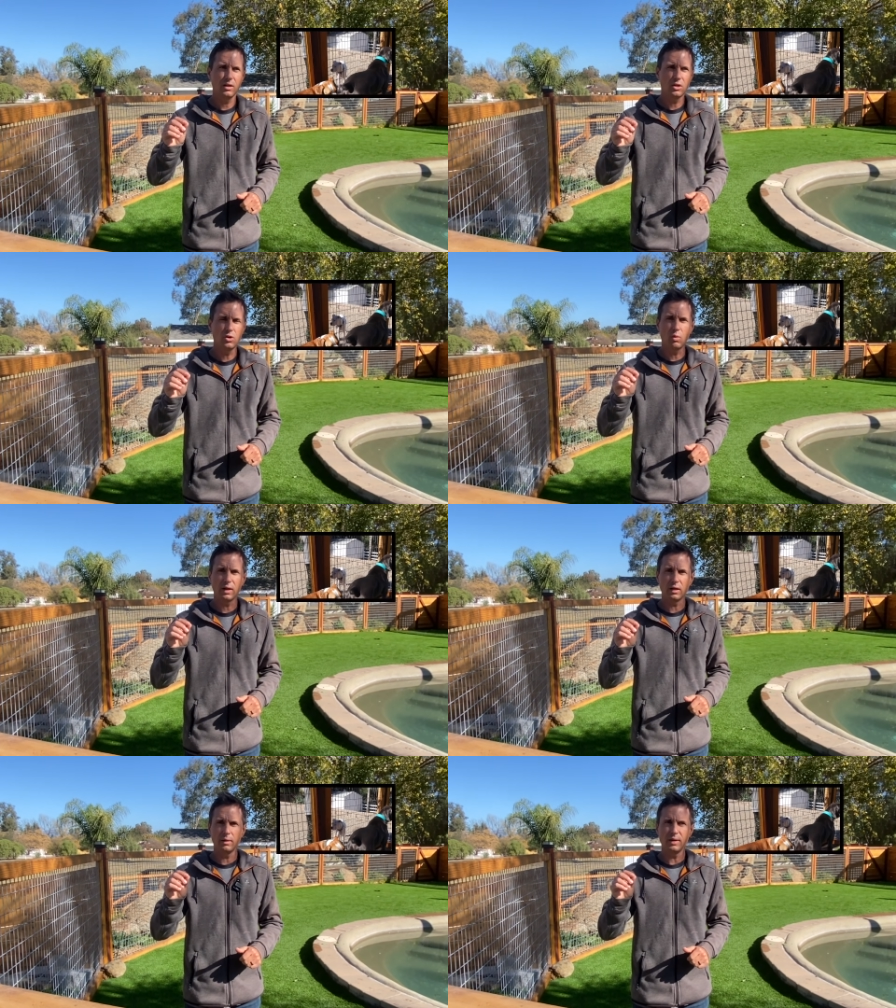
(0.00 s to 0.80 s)
You wanna
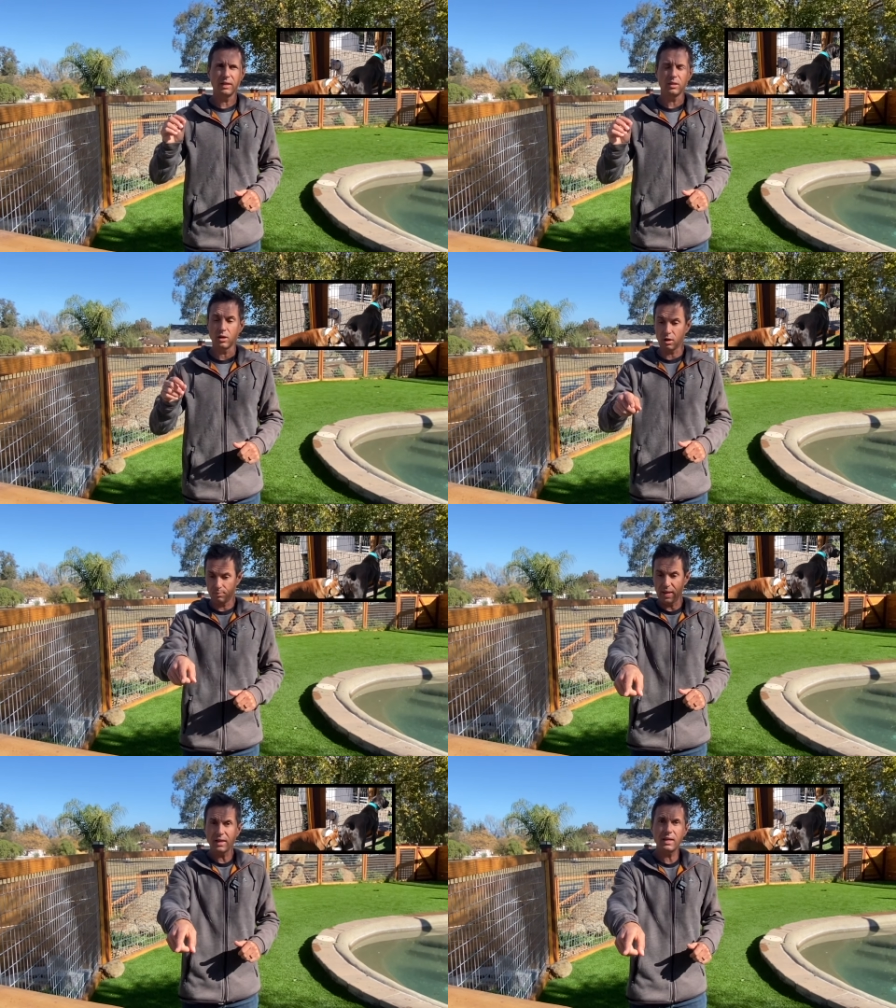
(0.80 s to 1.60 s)
eliminate the dog
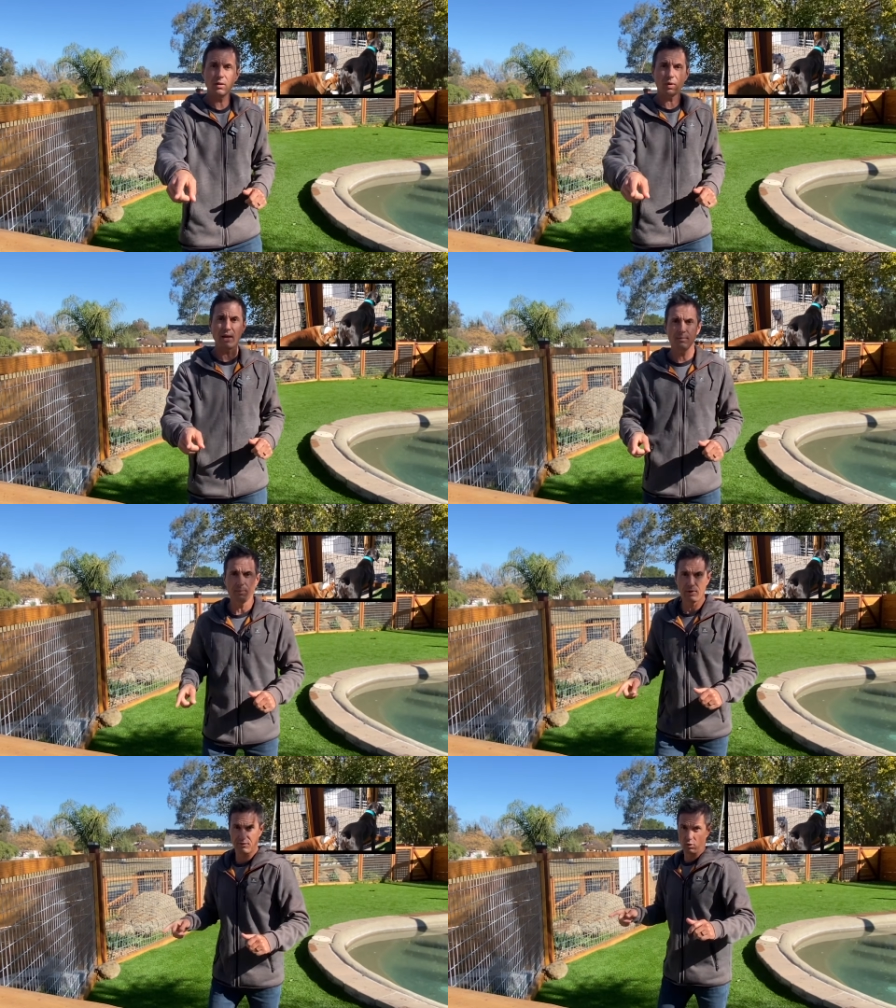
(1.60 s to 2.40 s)
Bandit, right?
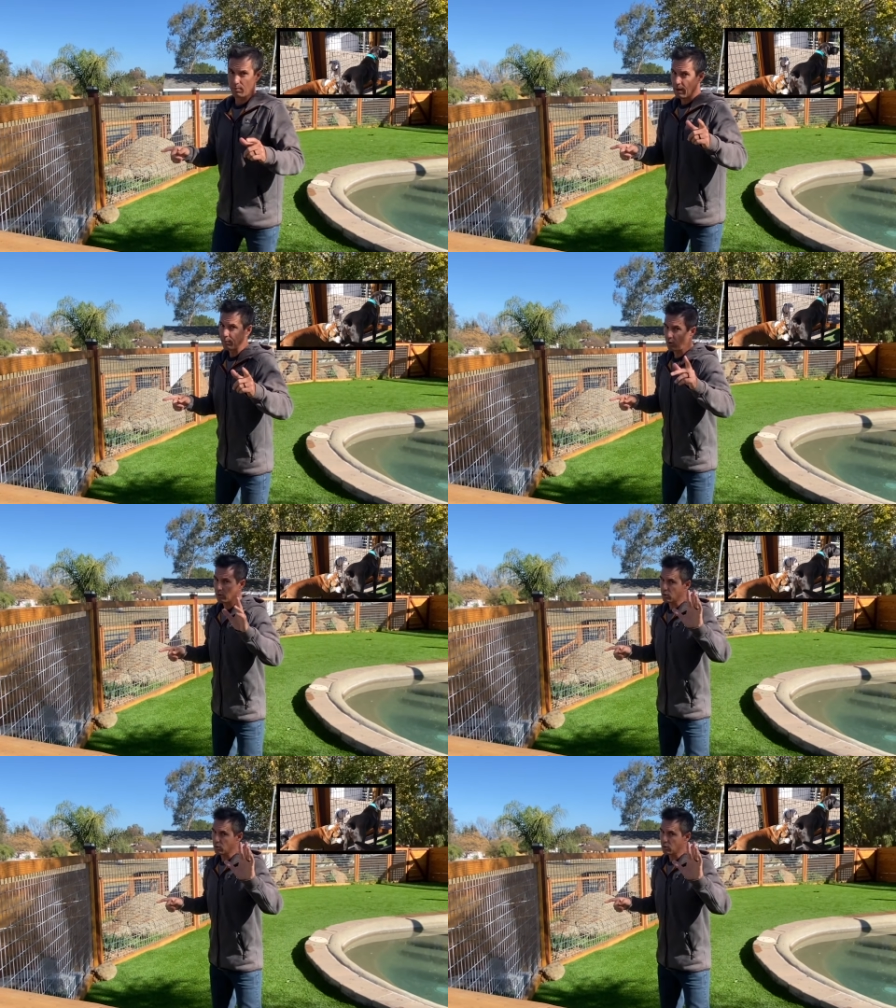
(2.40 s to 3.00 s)
If you remember, go